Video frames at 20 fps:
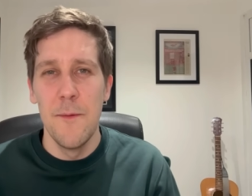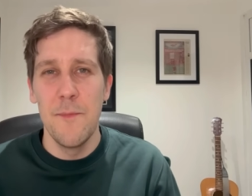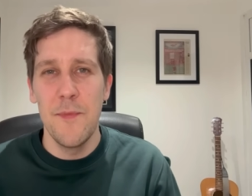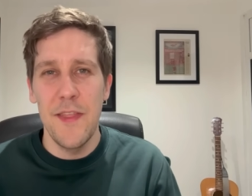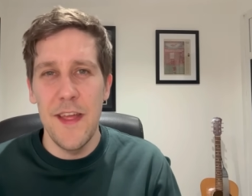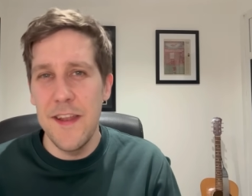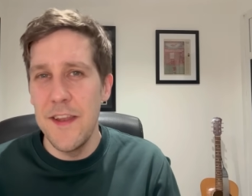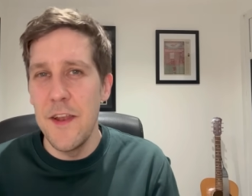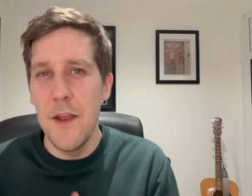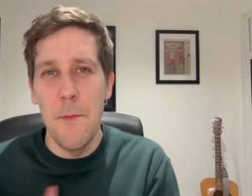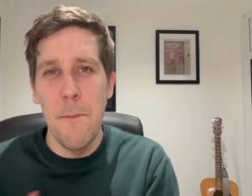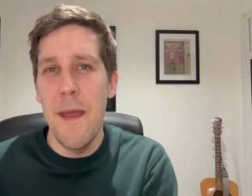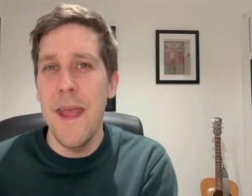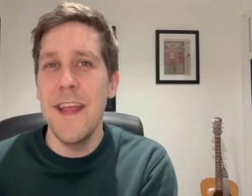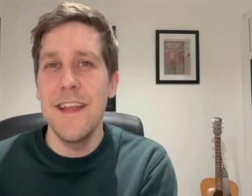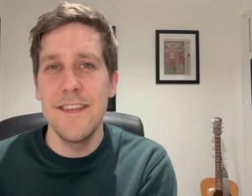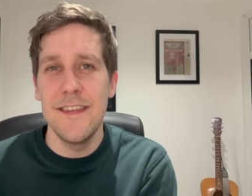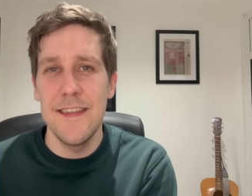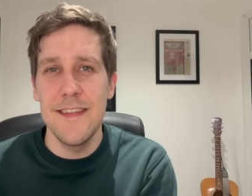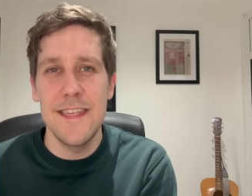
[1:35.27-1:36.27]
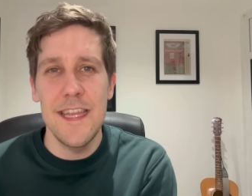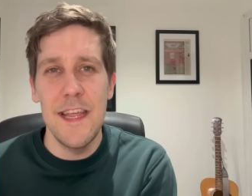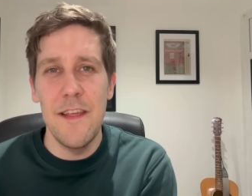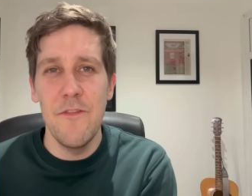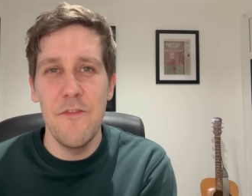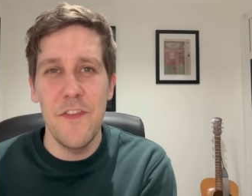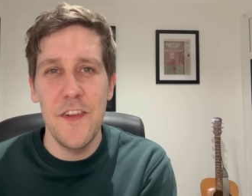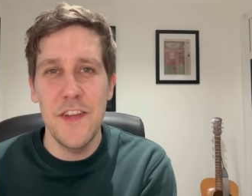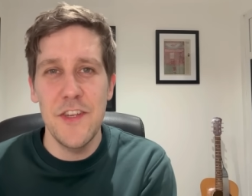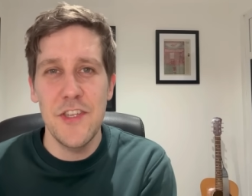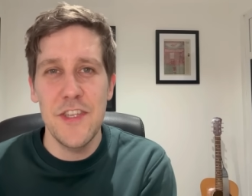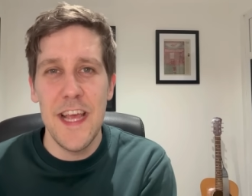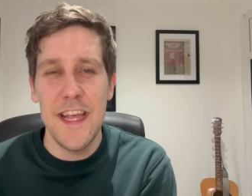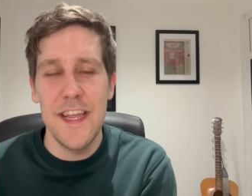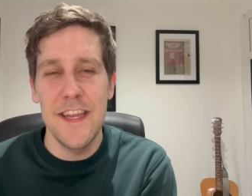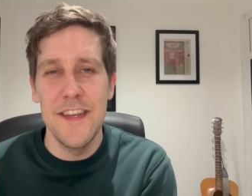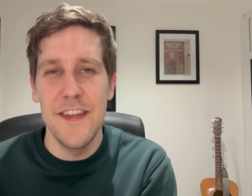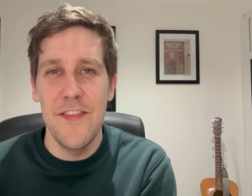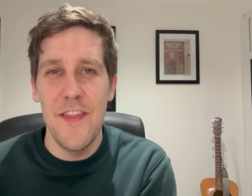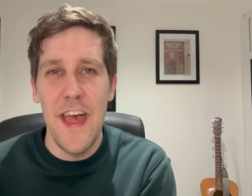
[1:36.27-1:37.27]
but then an amazing team finished
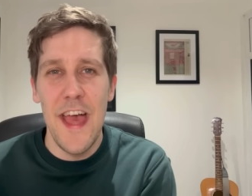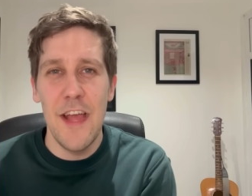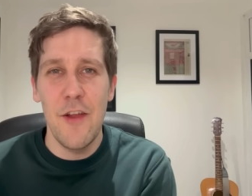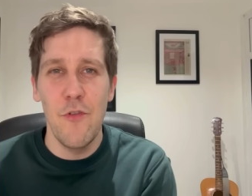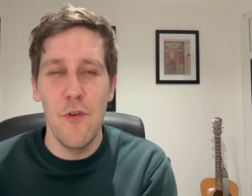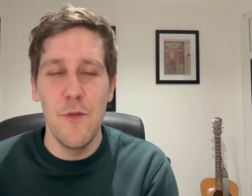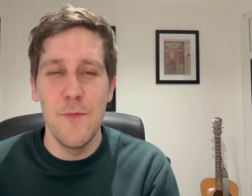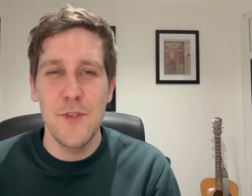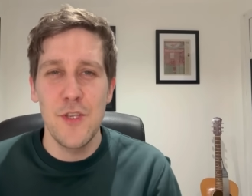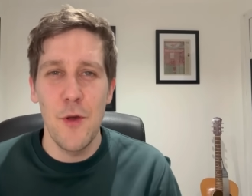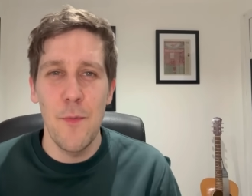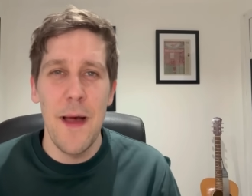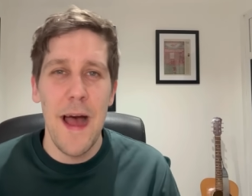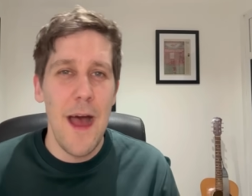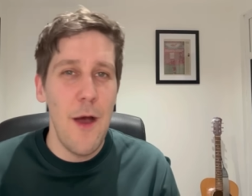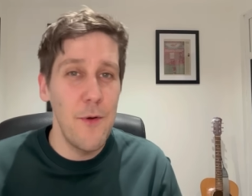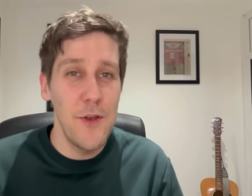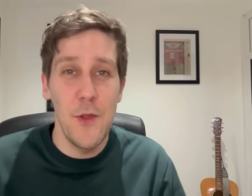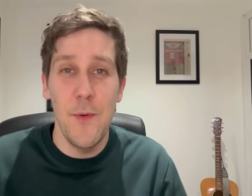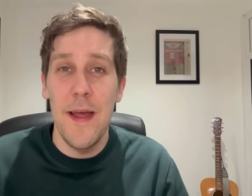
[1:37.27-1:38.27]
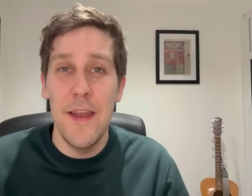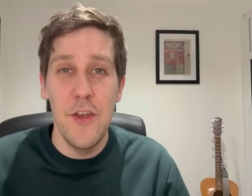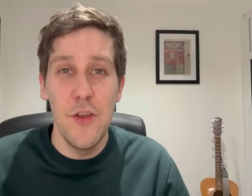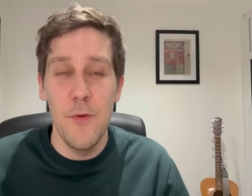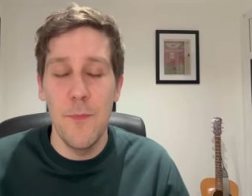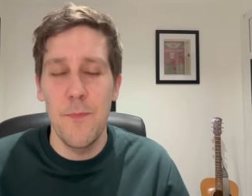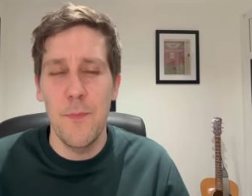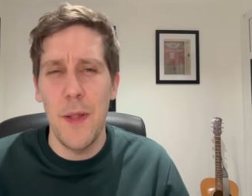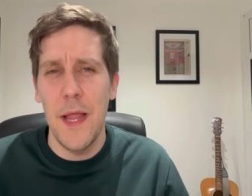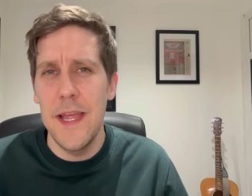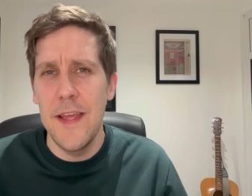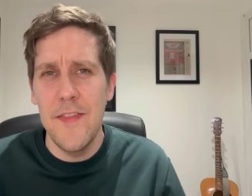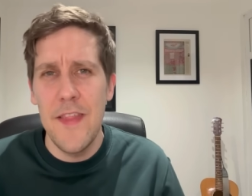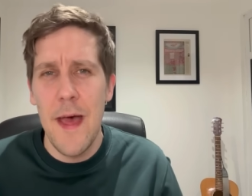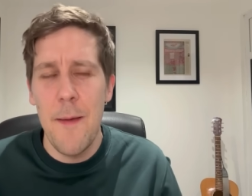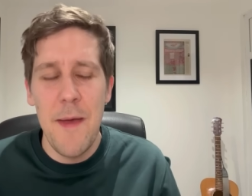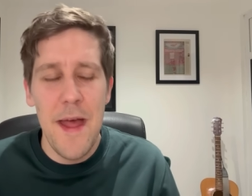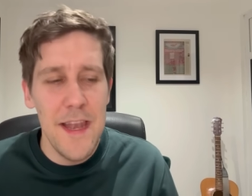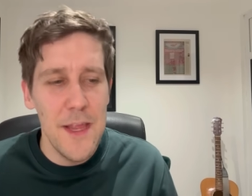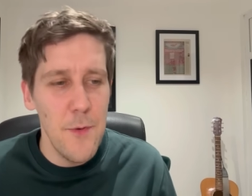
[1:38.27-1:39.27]
second in their group somehow and you end up playing
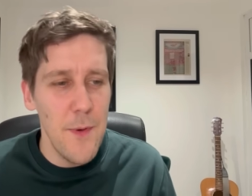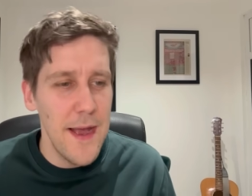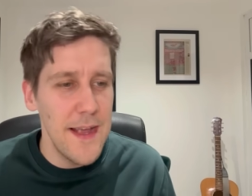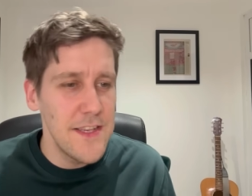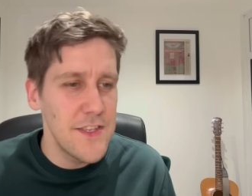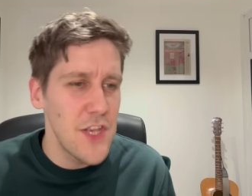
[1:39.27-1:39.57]
them anyway.